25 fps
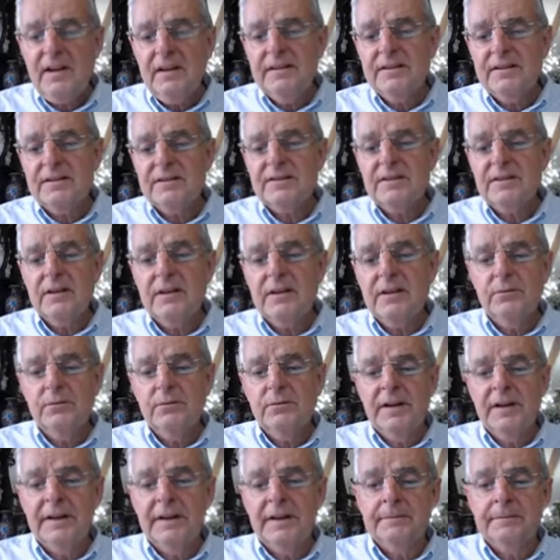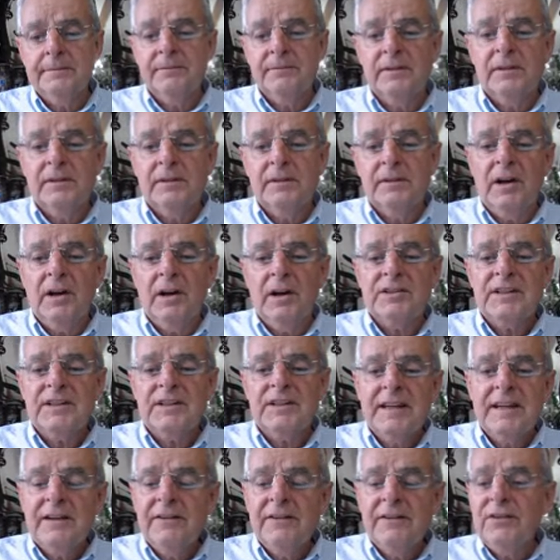So I'll
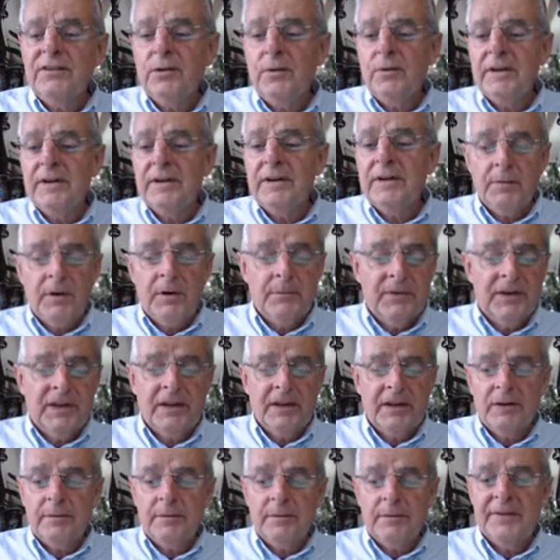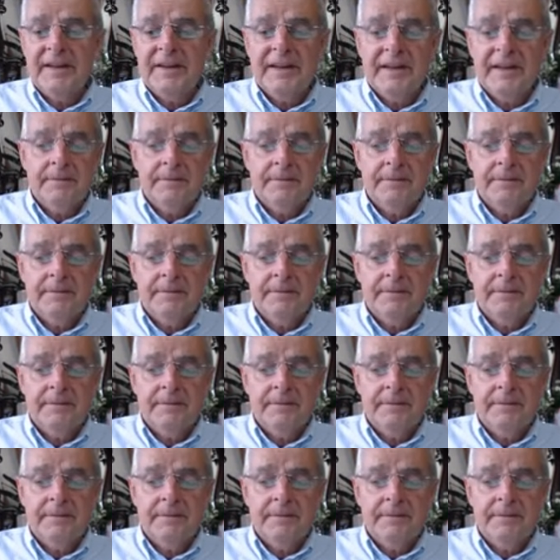take a view on it when we get up there.